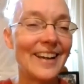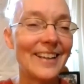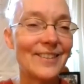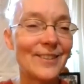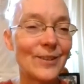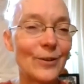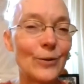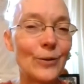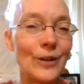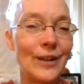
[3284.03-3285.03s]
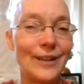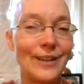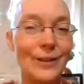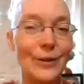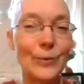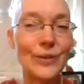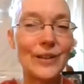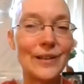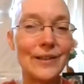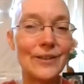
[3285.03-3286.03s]
And so, you know,
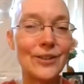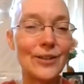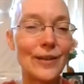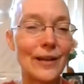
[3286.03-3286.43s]
really share